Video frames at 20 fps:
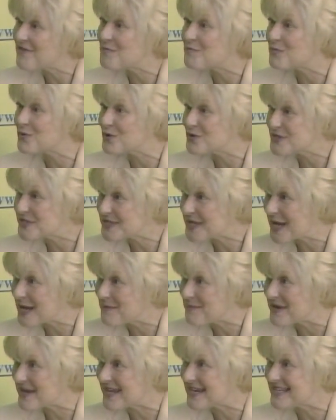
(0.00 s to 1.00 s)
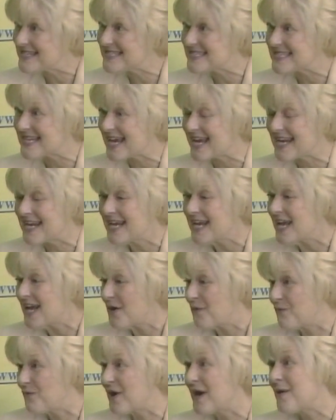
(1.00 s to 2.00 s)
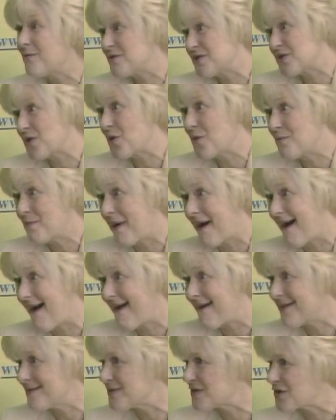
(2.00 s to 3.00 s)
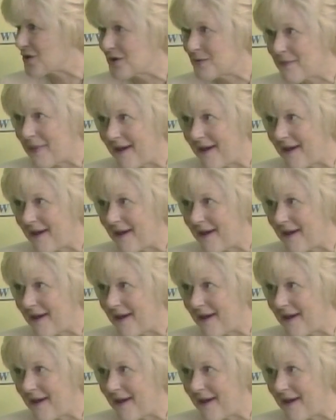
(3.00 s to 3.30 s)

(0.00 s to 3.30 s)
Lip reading: and MERS came in and said, and it started